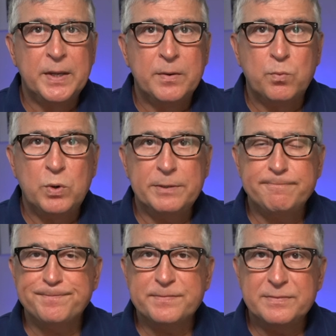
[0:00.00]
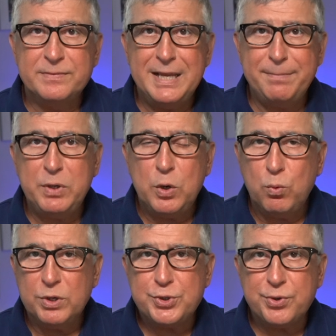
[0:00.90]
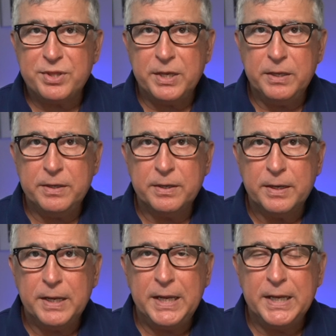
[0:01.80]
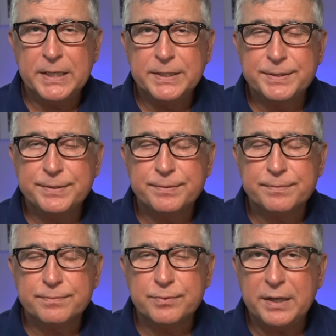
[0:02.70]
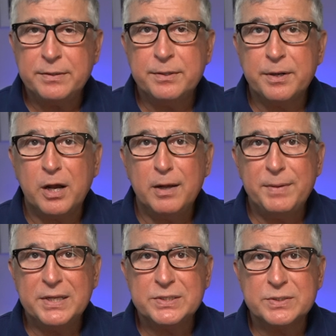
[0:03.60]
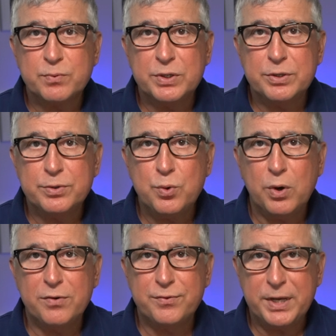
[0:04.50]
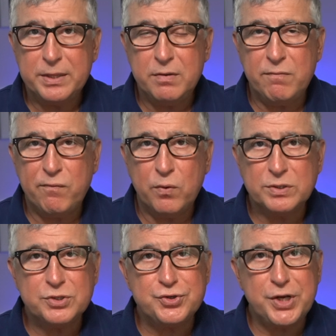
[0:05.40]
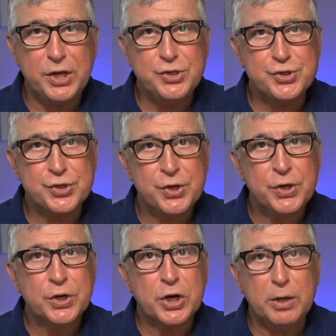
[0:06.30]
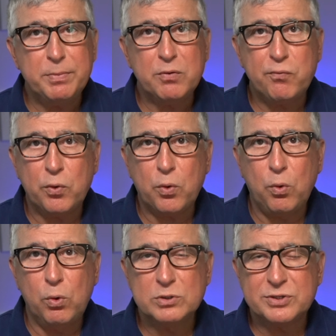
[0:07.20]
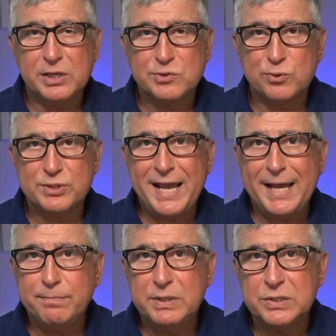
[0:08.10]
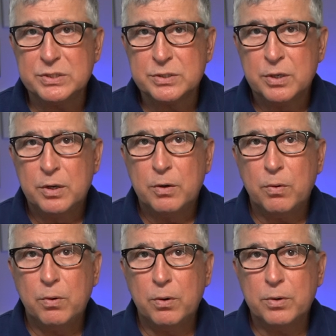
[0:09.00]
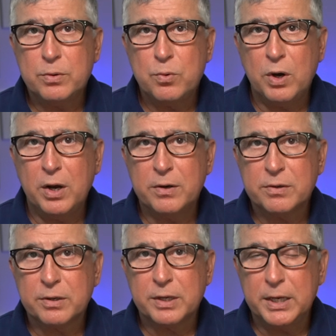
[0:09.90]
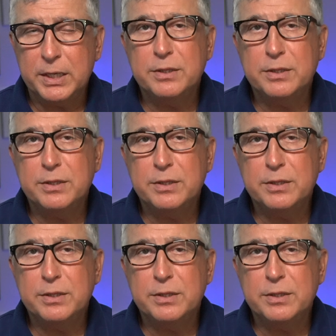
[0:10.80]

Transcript: Well, let me know what you think and write in the comments whether you are ready for this change coming for all Salesforce admins, or you are kind of in the